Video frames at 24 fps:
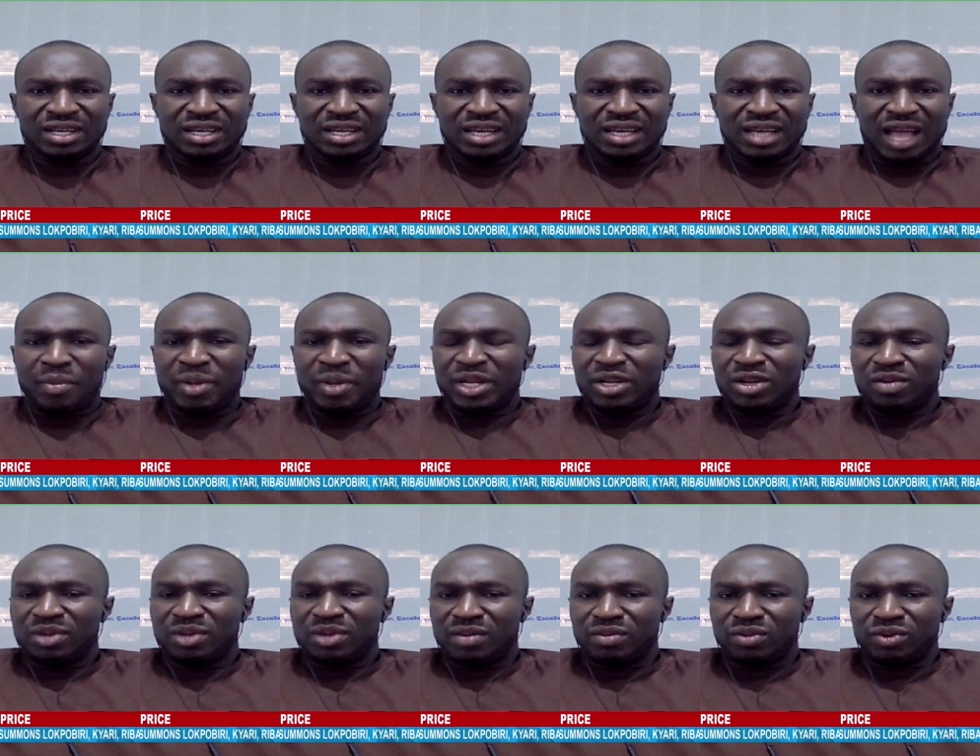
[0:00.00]
I may not be
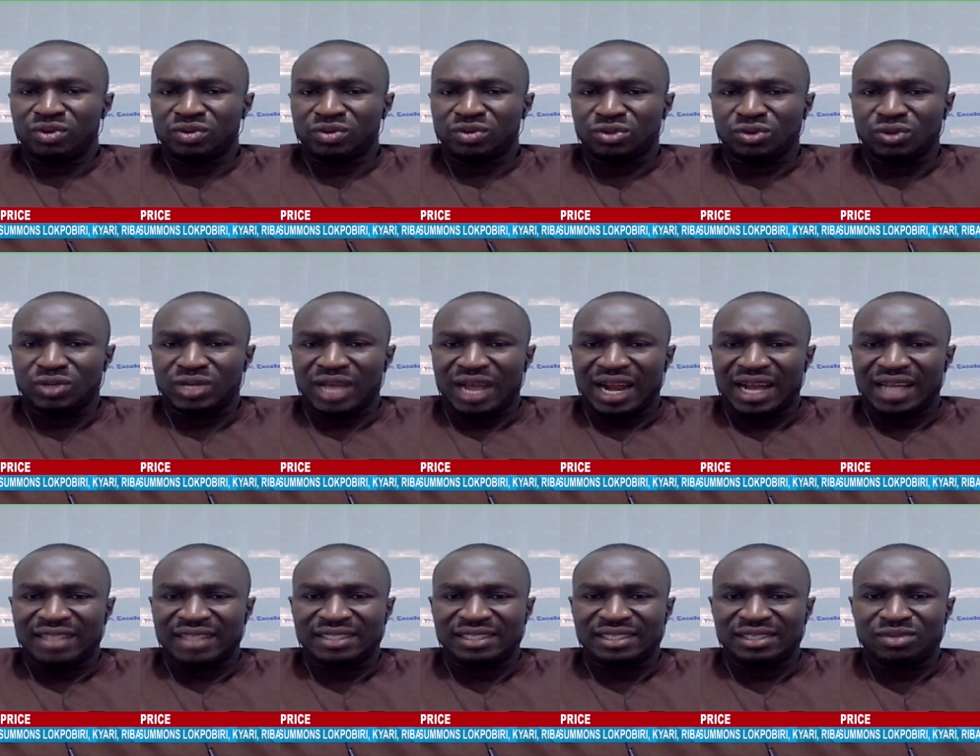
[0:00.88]
able to
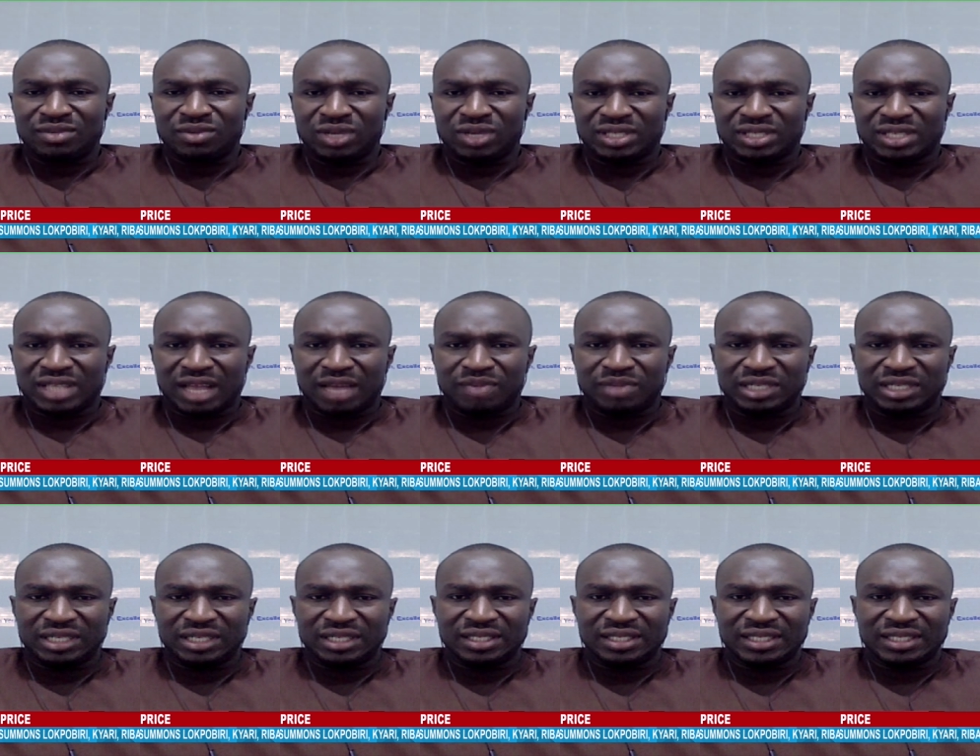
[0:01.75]
guarantee what's happening
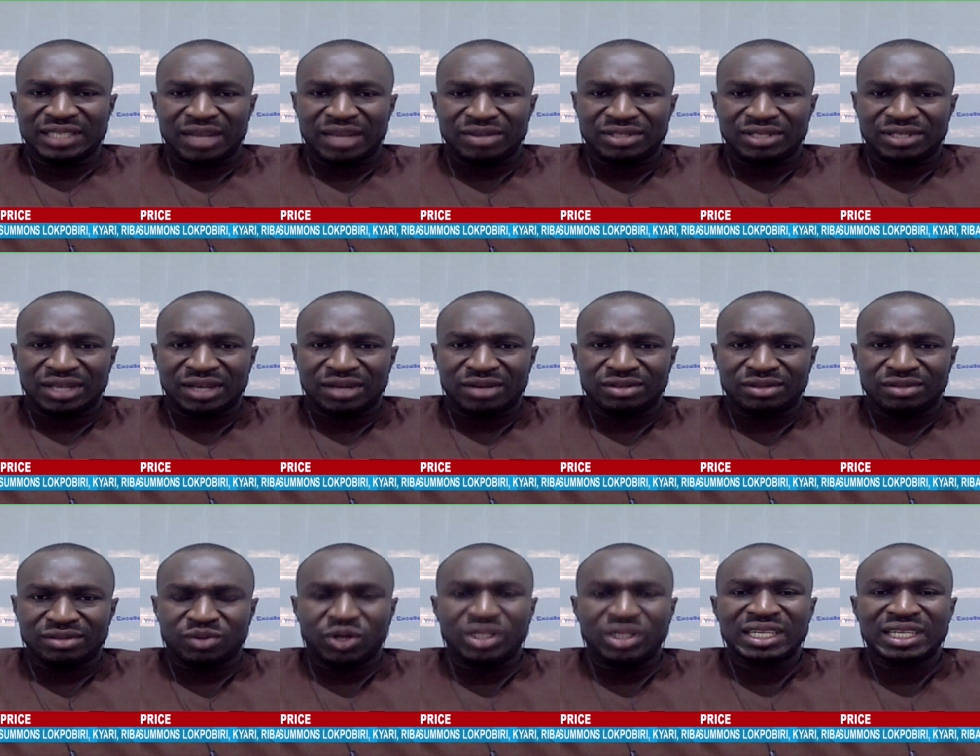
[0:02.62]
in South South,
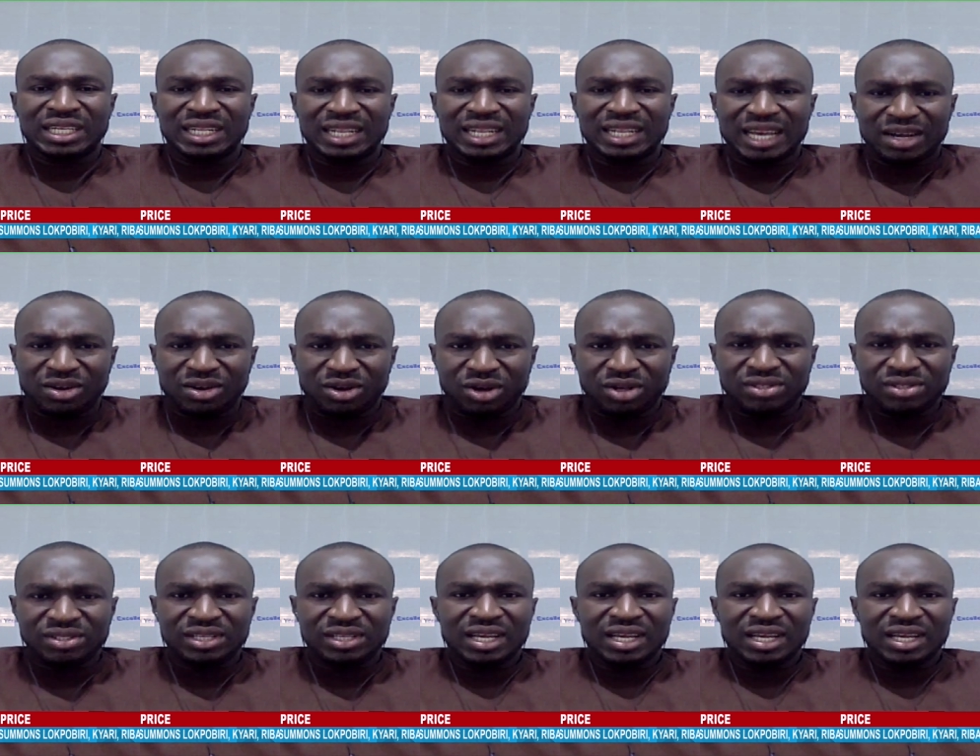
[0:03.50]
but in Lagos,